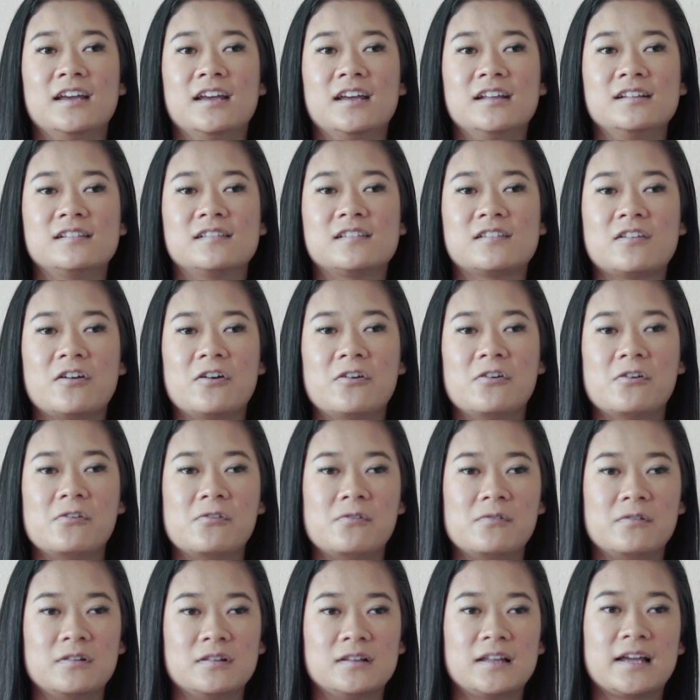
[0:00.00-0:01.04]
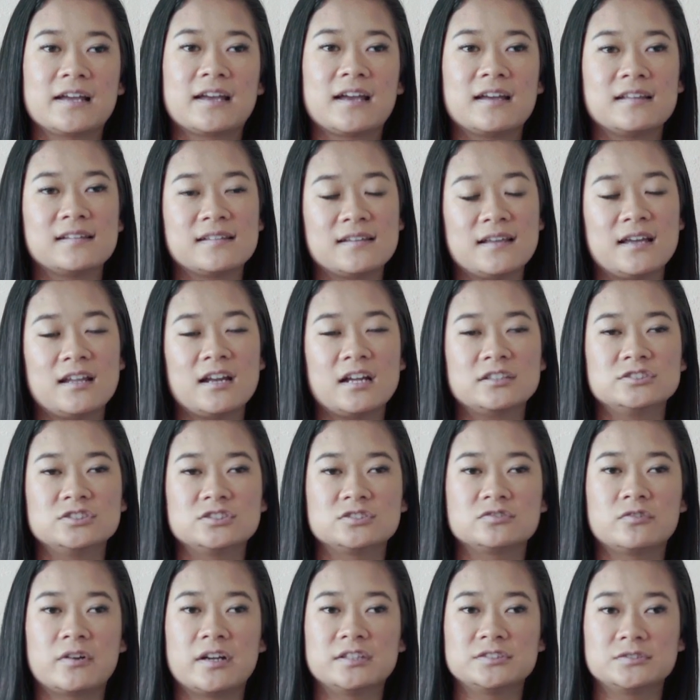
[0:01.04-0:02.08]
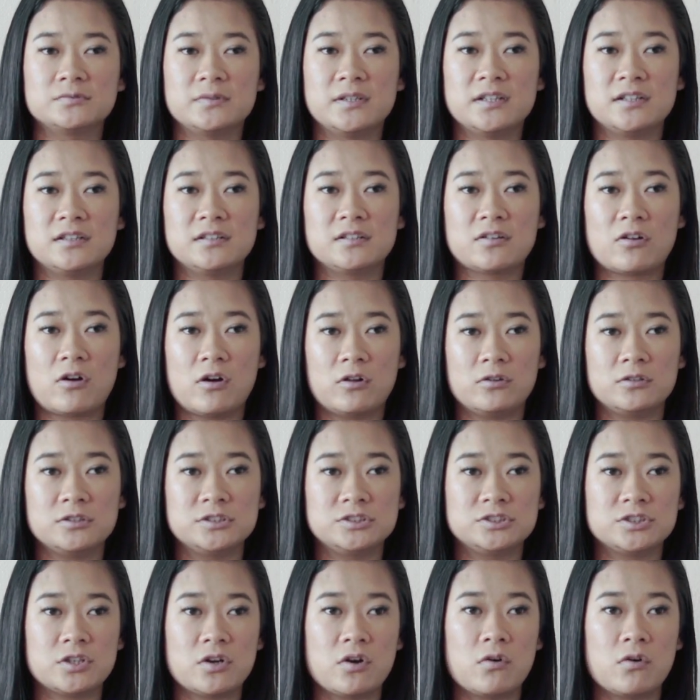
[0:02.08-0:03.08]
And so, like I said, I just graduated college